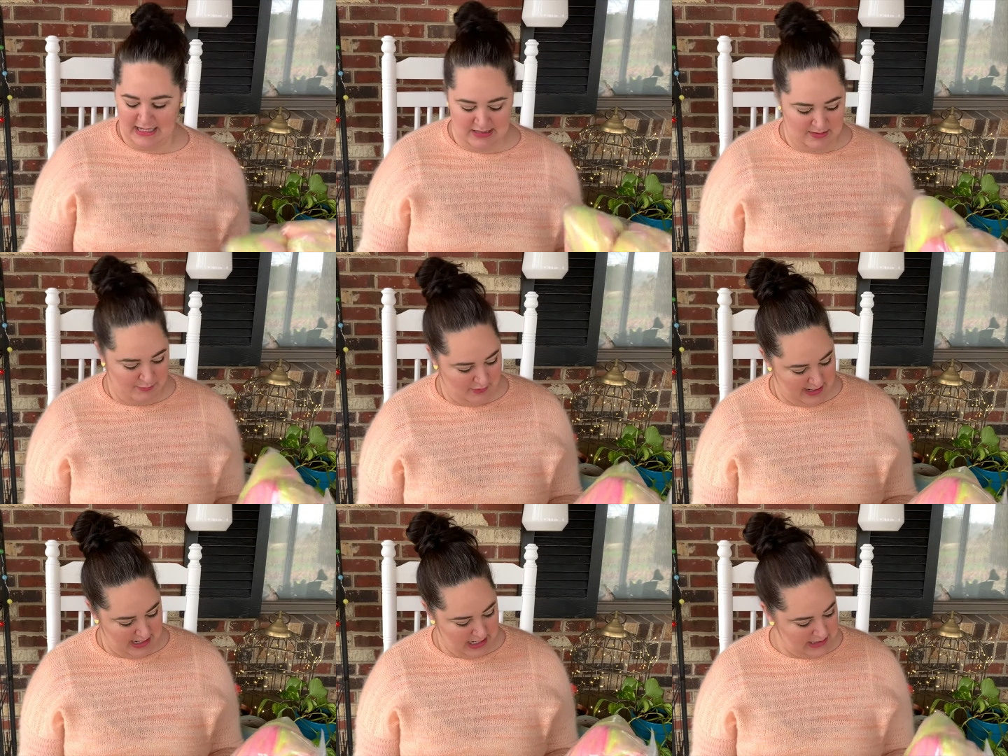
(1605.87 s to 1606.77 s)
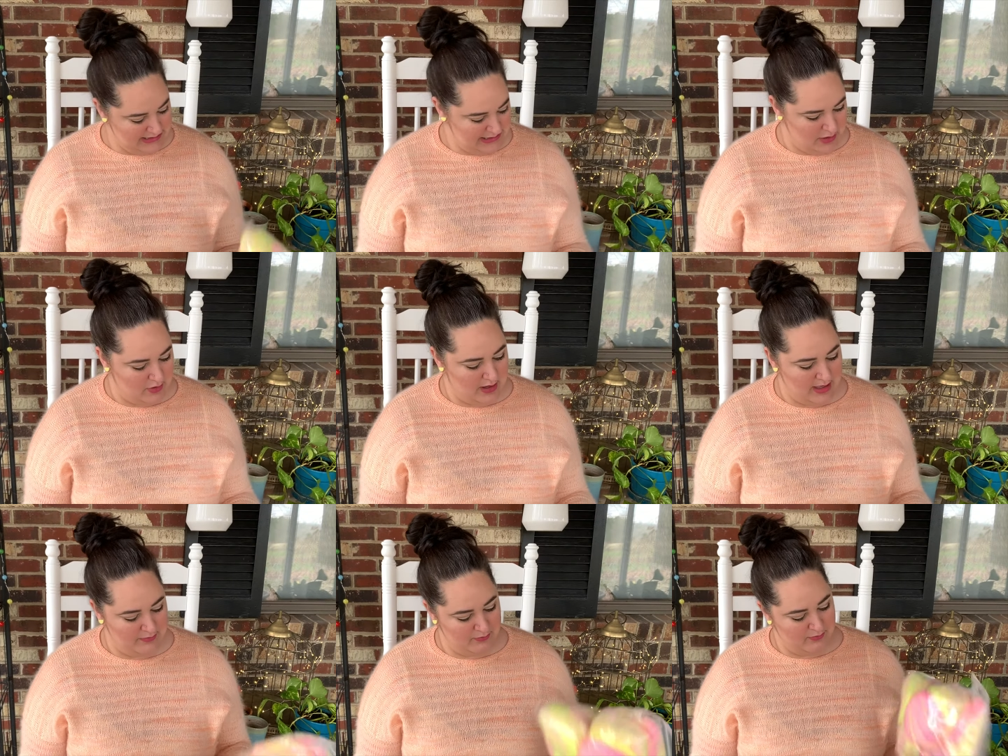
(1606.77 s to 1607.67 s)
in the braid. So
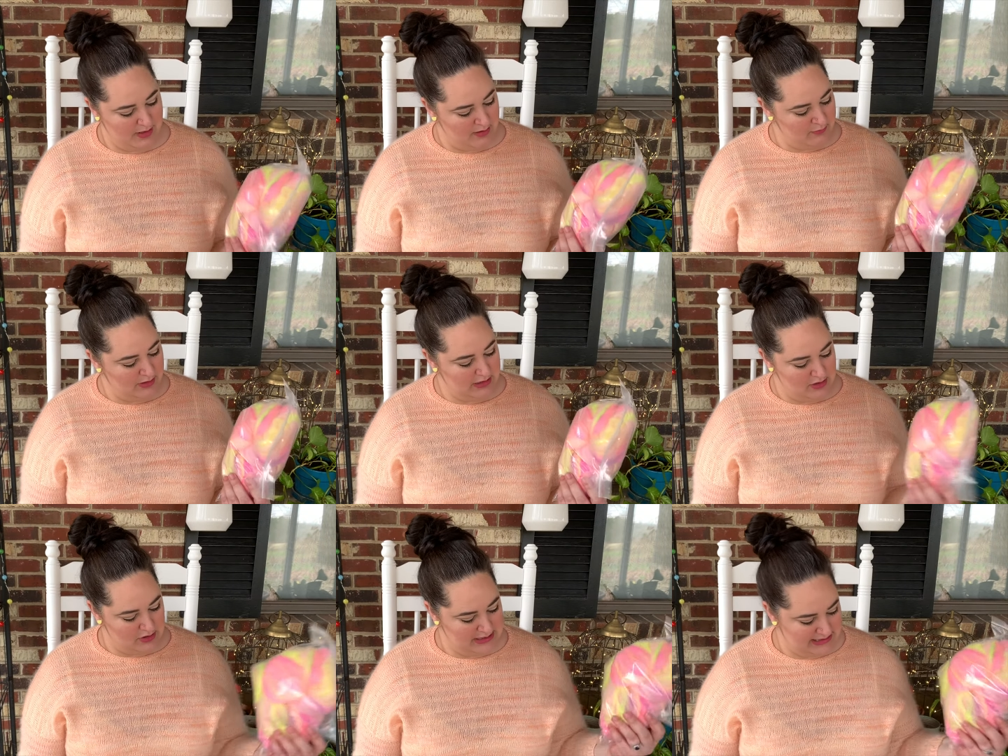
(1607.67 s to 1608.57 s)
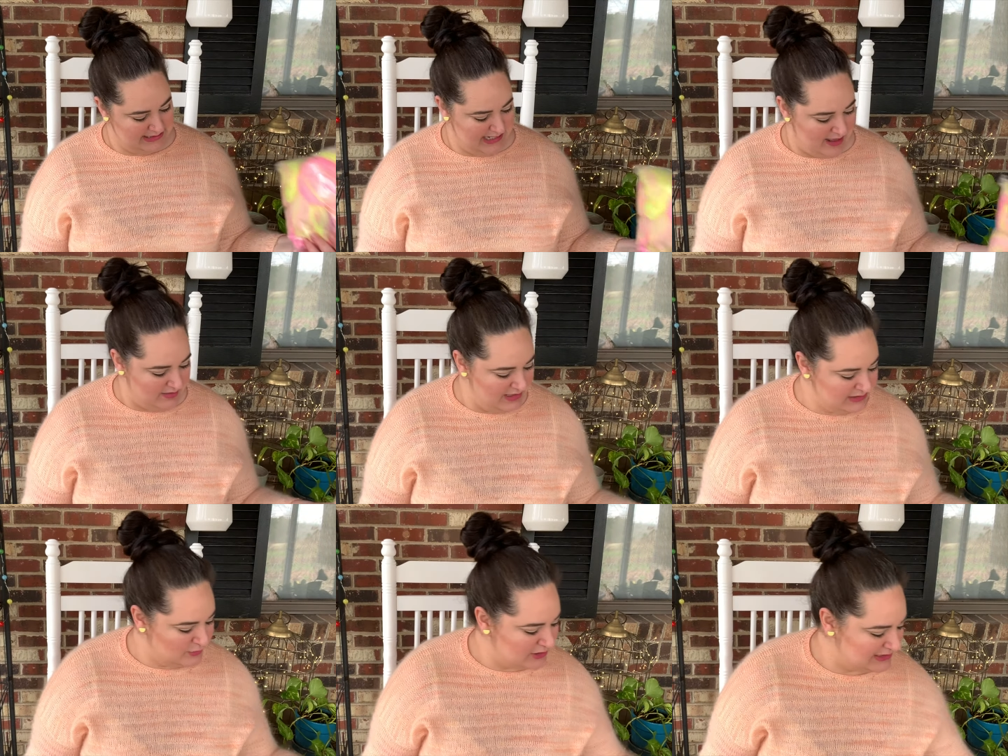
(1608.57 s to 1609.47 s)
I'm, I'm really curious to see how
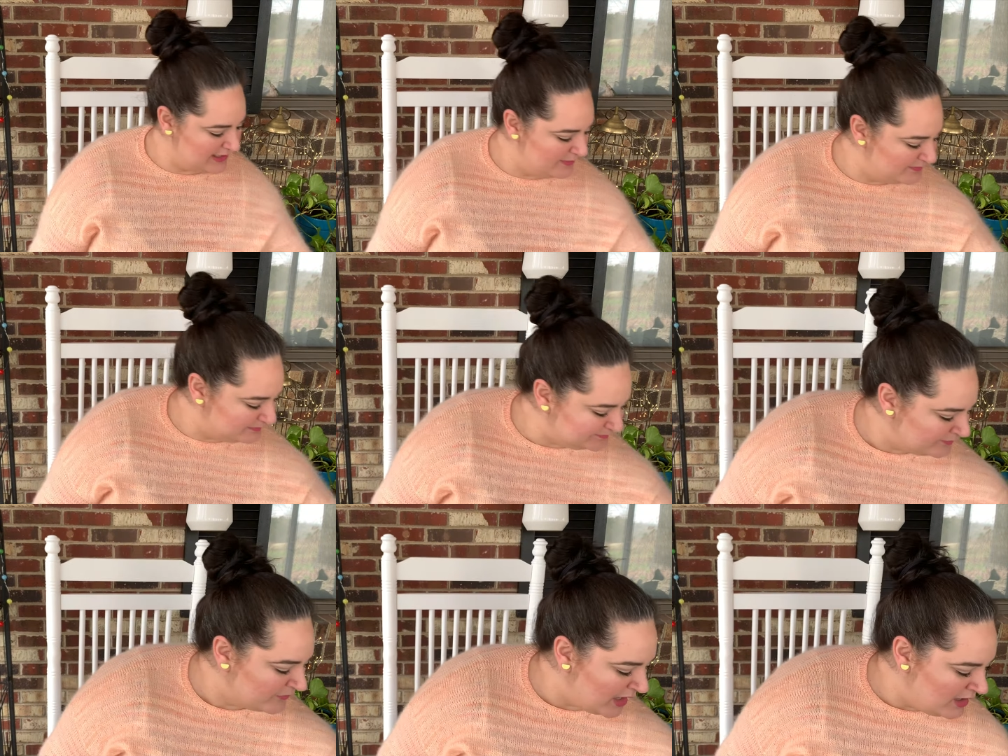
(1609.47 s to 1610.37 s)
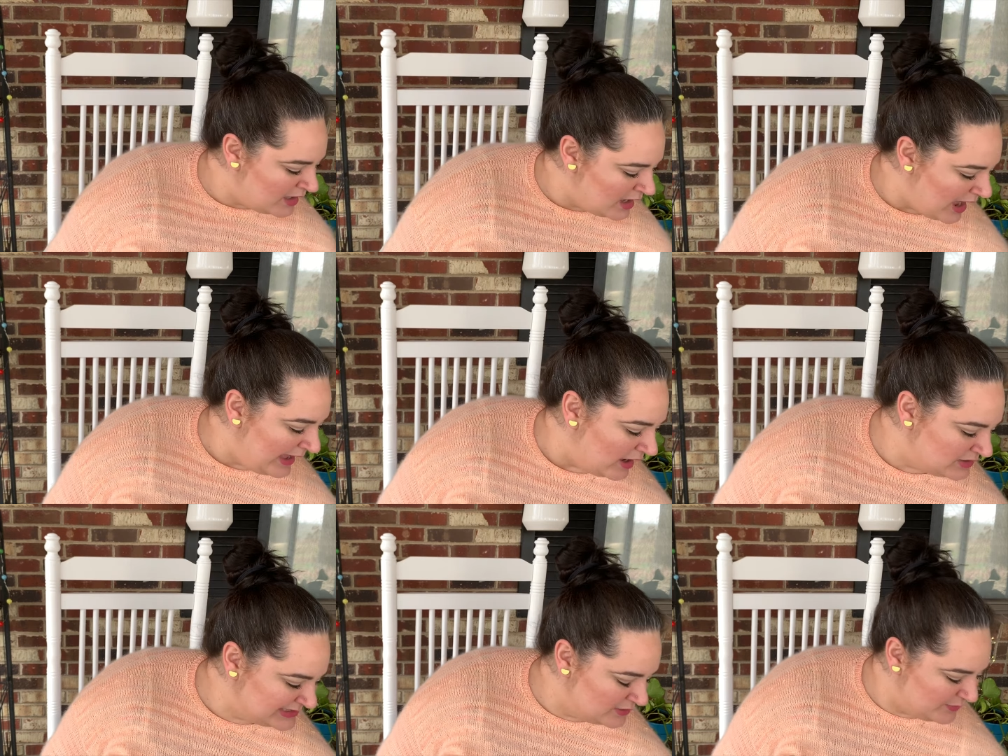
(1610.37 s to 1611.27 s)
this works up. I
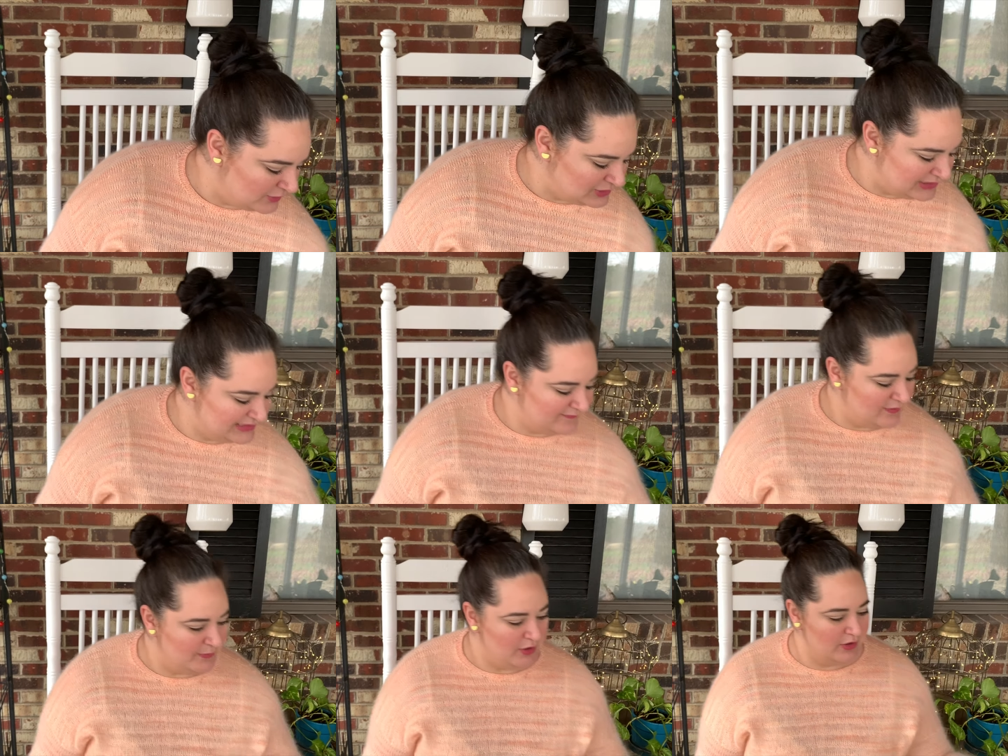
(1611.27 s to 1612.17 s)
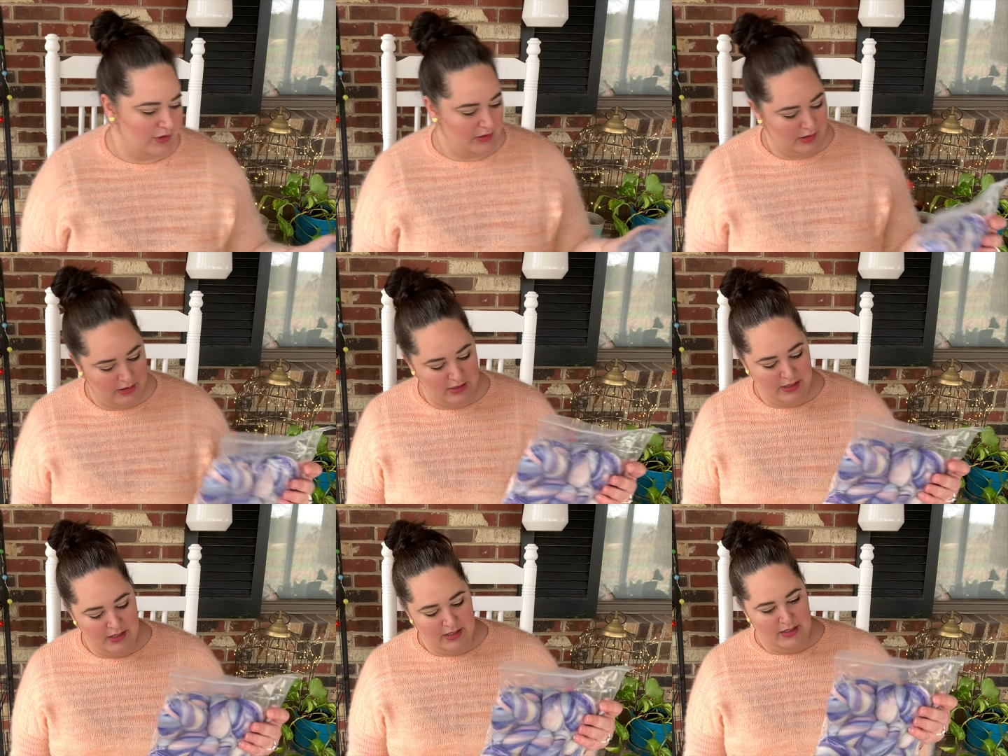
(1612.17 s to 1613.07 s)
also purchased from her
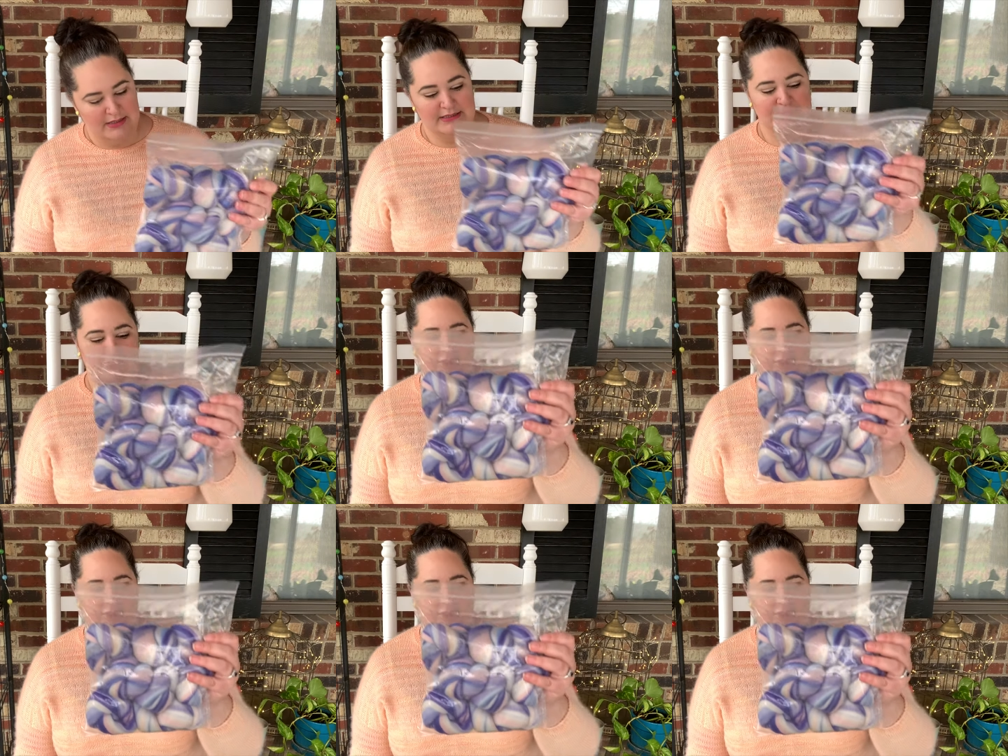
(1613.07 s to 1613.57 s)
some